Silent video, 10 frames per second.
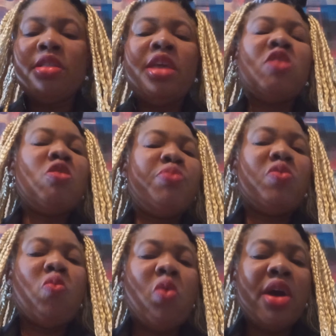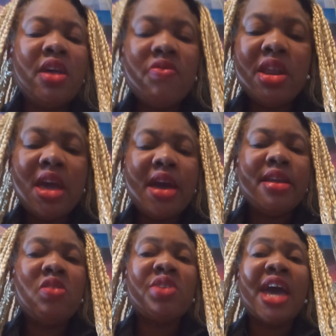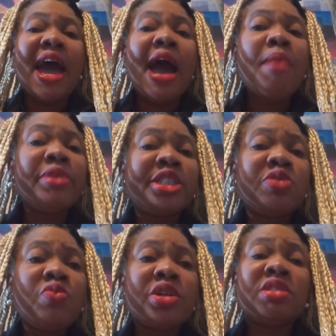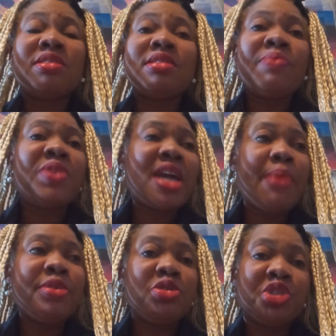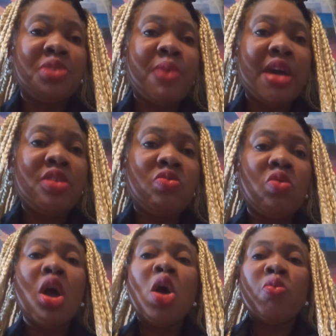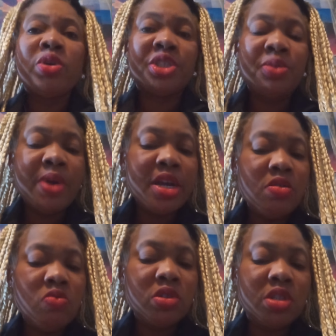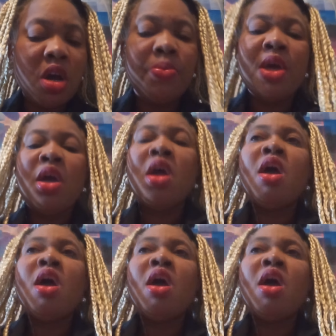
They go put whatever they had. They don't care how much it was. The same thing happened to Shiba Inu when Shiba Inu was up.